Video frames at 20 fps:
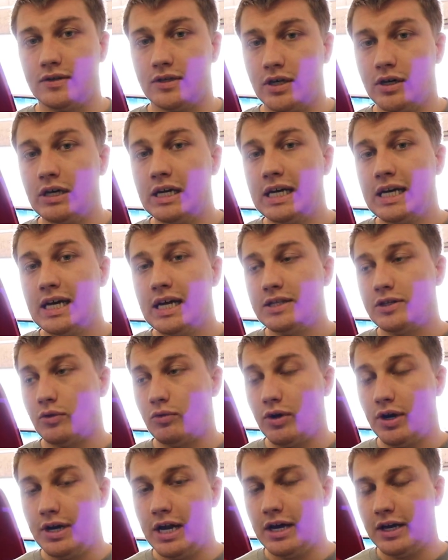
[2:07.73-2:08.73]
So it's a
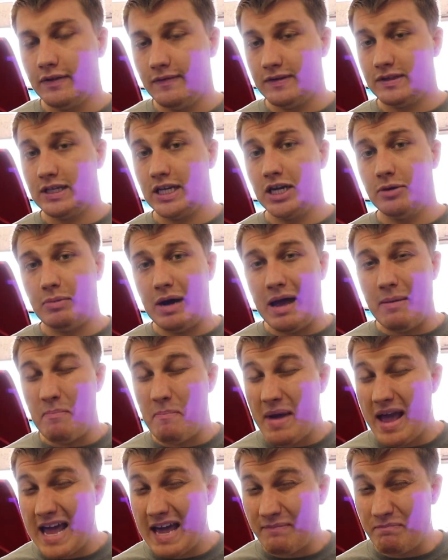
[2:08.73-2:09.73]
rundown of the setup. I
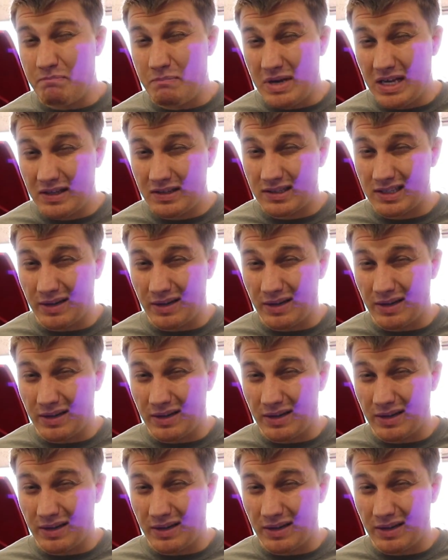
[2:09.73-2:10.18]
may have missed